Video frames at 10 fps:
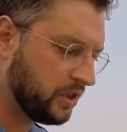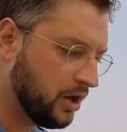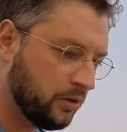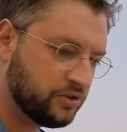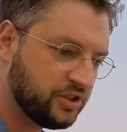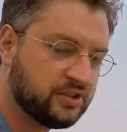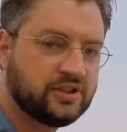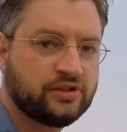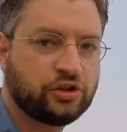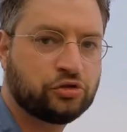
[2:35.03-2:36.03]

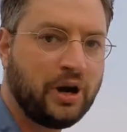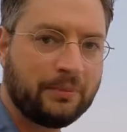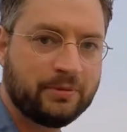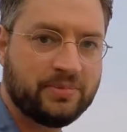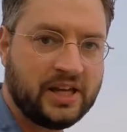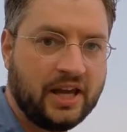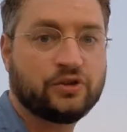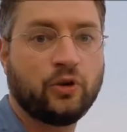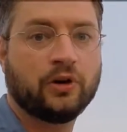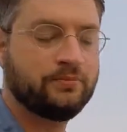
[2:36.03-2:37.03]
oceans to drop in
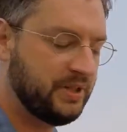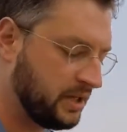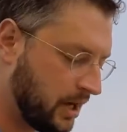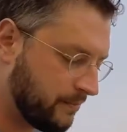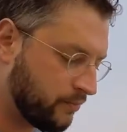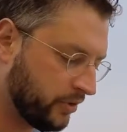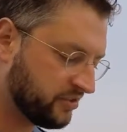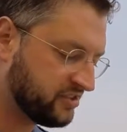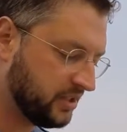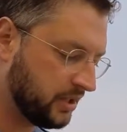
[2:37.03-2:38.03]
pH or become more
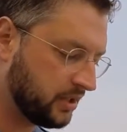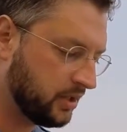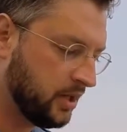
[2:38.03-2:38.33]
acidic.